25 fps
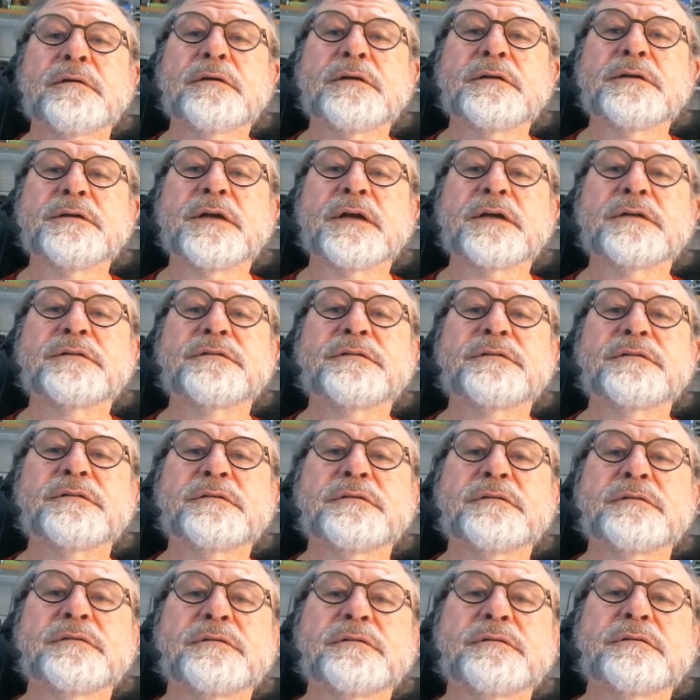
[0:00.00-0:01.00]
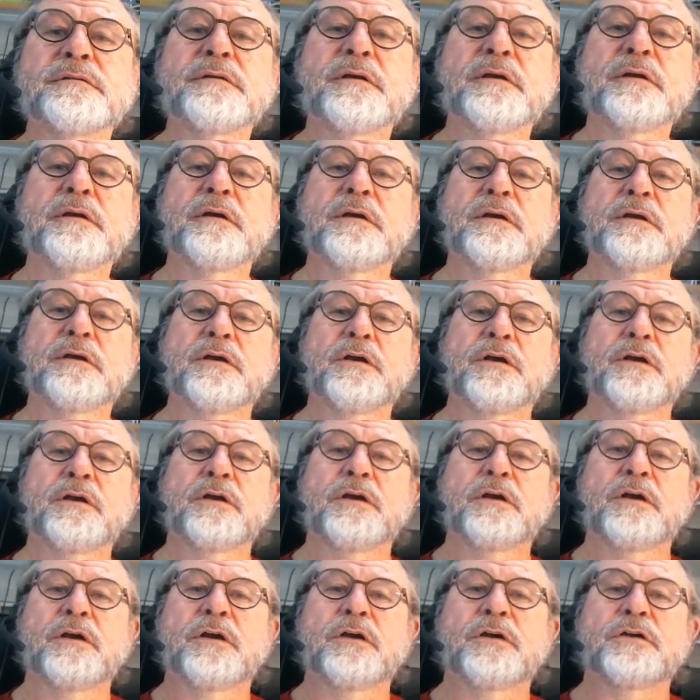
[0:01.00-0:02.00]
yes.
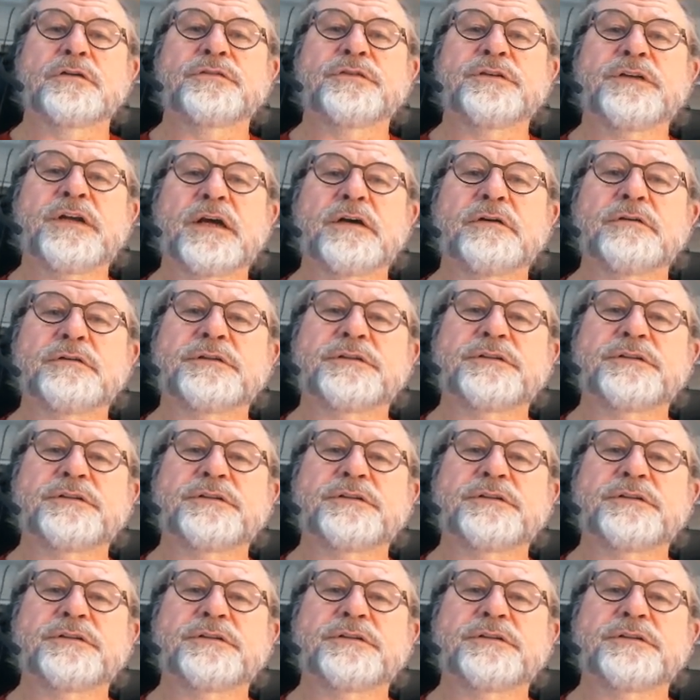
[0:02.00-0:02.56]
So now it